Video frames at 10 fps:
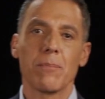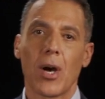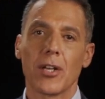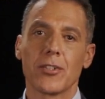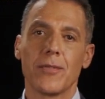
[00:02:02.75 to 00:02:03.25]
and
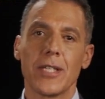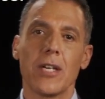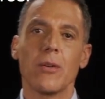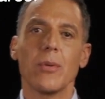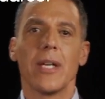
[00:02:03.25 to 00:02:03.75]
pause the
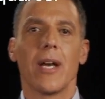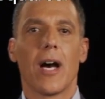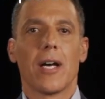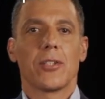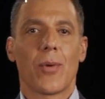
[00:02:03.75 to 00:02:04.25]
video,
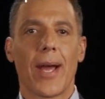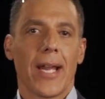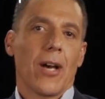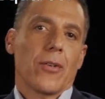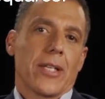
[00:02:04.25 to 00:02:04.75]
uh, try it
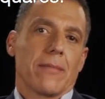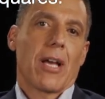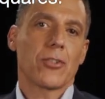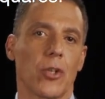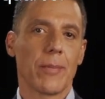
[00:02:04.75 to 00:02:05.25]
out, and
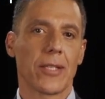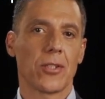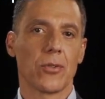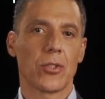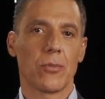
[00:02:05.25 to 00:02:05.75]
I'll show you my
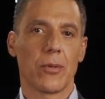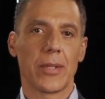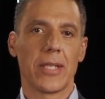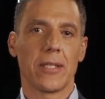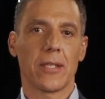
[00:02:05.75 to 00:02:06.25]
solution when
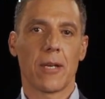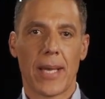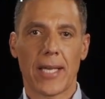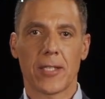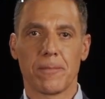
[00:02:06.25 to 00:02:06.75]
we come
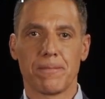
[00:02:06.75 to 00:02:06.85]
back.